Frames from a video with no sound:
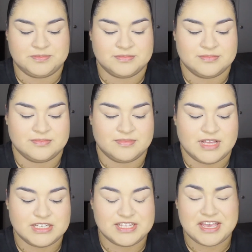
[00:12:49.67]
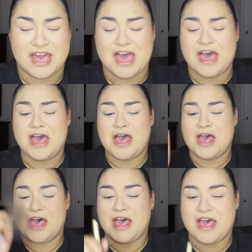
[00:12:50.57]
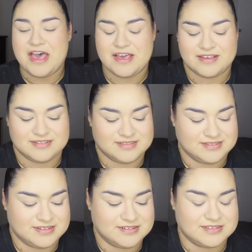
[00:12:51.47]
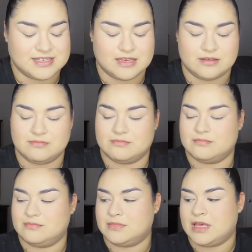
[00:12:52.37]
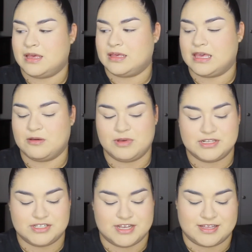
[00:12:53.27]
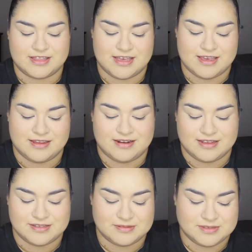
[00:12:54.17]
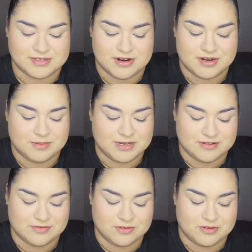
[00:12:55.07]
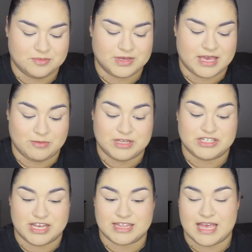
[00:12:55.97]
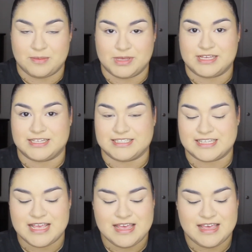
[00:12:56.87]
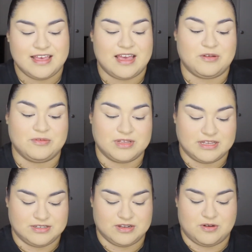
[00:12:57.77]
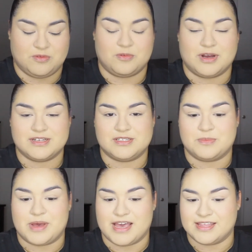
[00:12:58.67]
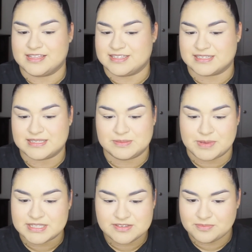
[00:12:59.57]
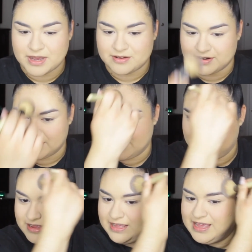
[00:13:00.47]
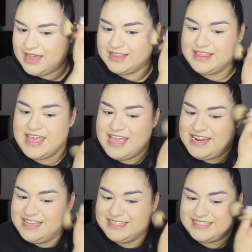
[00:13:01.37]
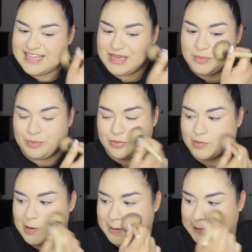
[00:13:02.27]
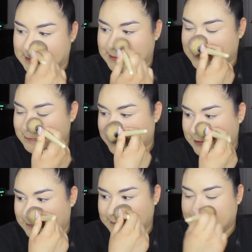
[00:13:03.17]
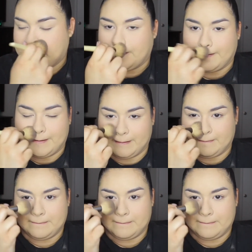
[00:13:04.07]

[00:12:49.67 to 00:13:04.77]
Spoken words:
And she's like, ah. I was like, can we check that? I'm sorry to be difficult, but can we check that? Because I really don't want to buy this expensive powder and then it's like broken when I go to the car, you know?